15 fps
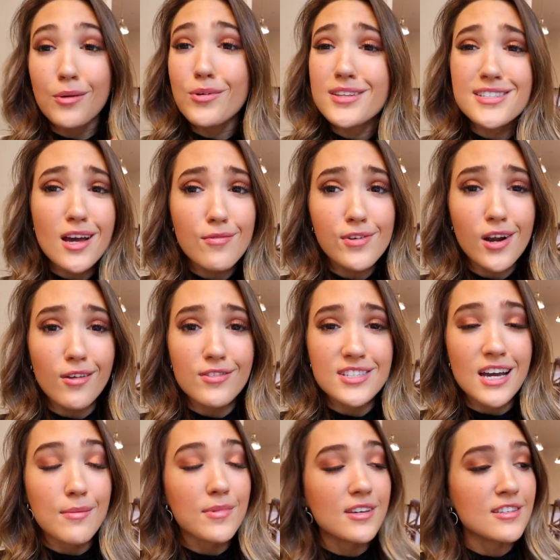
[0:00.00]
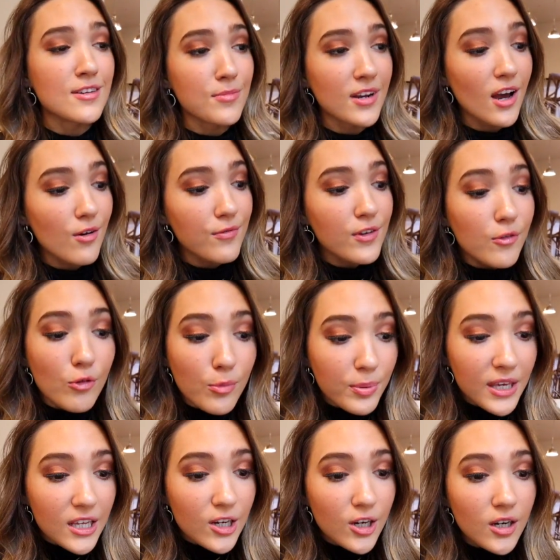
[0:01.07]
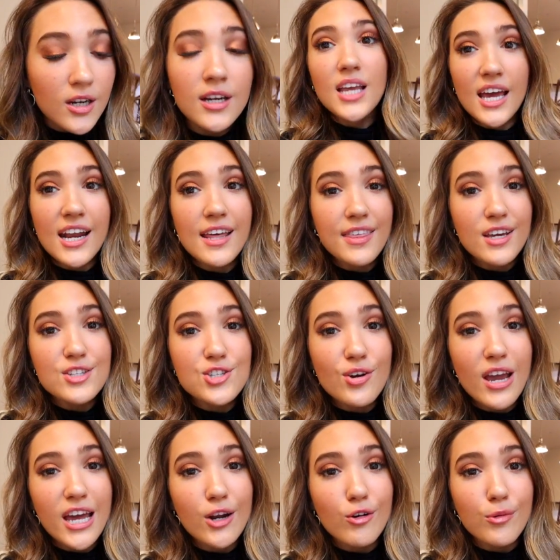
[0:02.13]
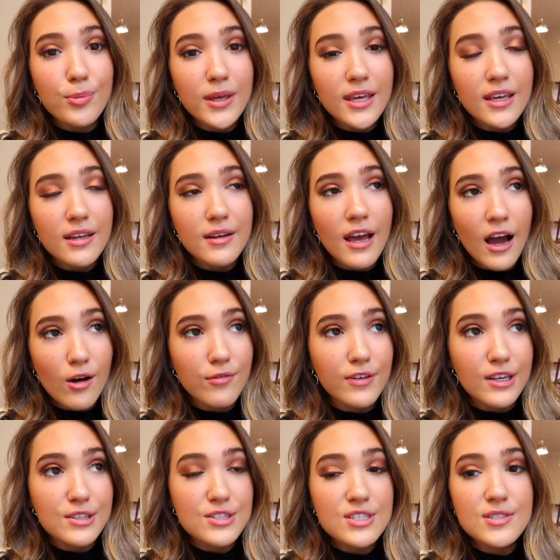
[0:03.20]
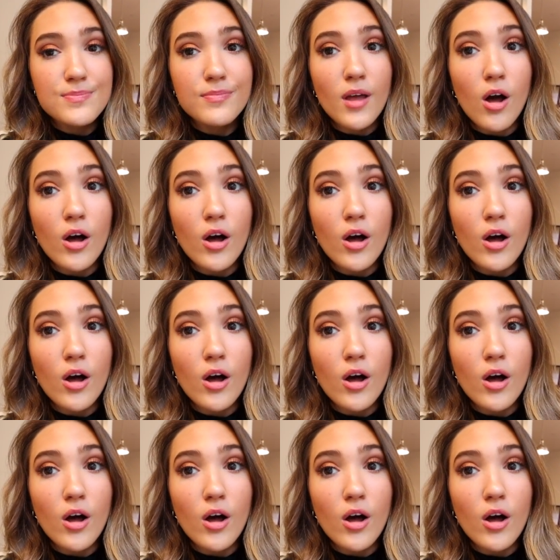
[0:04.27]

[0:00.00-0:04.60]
I wear this outfit all the time because I'm an outfit repeater, and I think it's okay to repeat outfits.